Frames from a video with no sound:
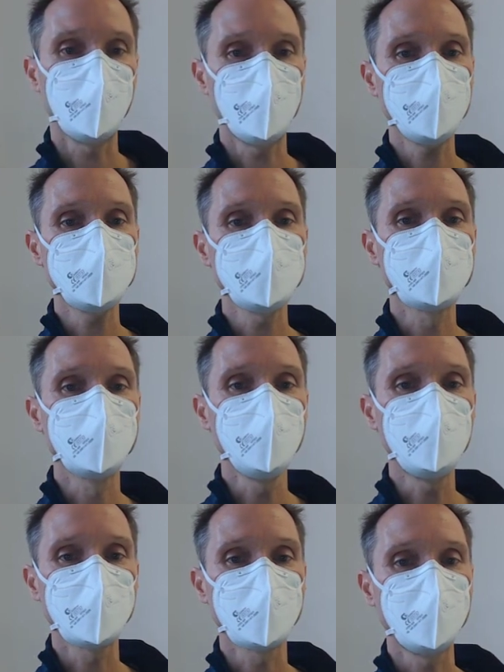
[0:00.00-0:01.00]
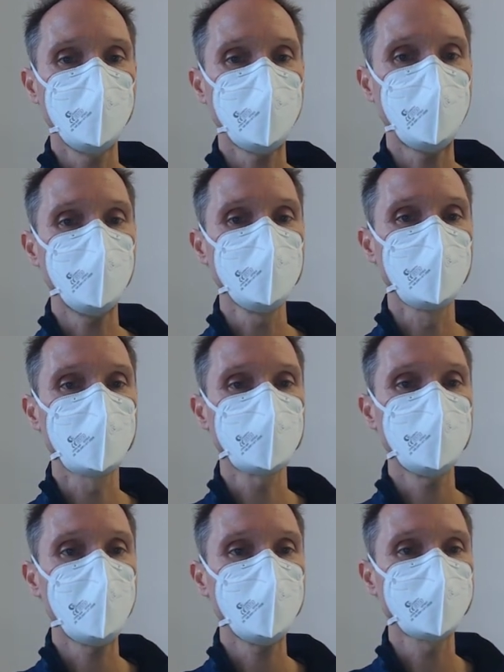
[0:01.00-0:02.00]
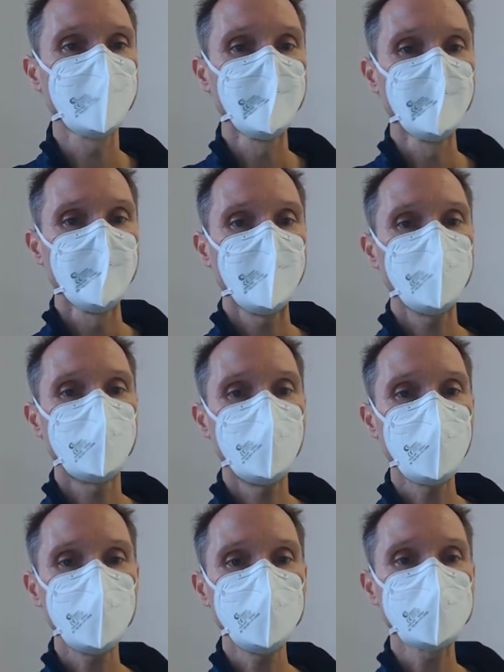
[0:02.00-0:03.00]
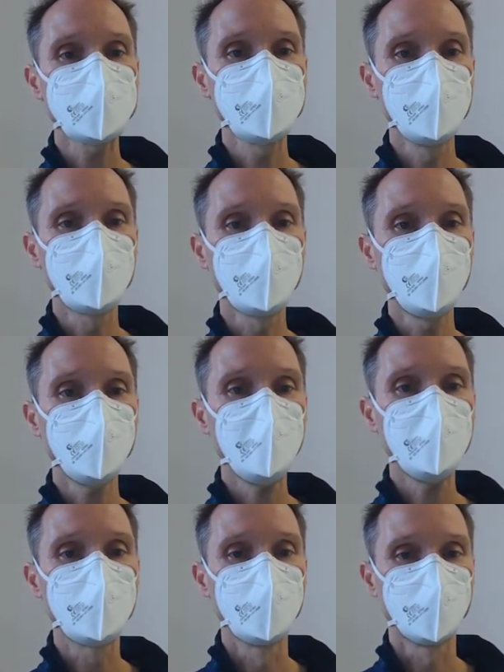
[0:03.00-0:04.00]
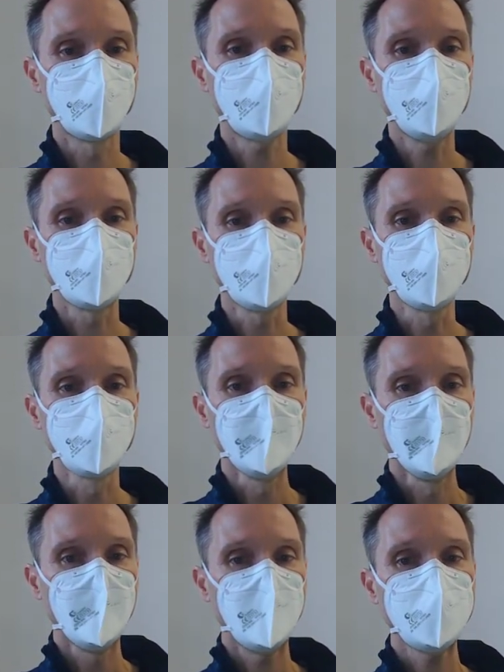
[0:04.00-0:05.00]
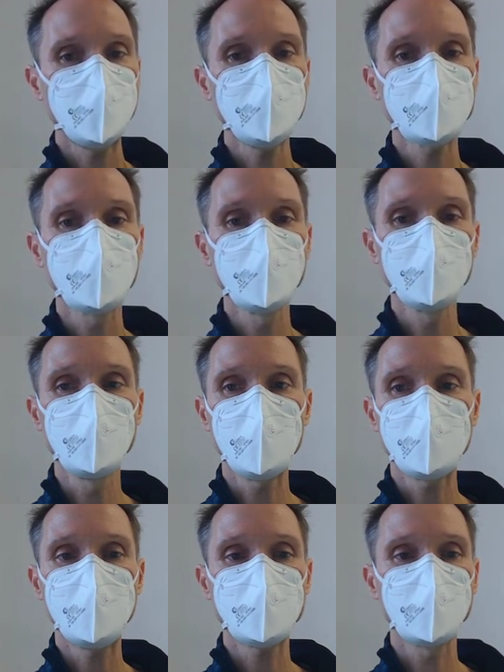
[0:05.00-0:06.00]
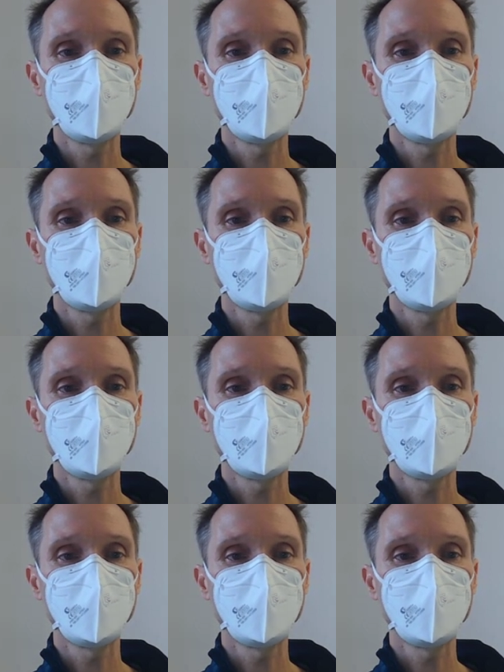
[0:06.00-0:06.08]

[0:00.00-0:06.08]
This is typically how you create a very simple input field. And let me show you what that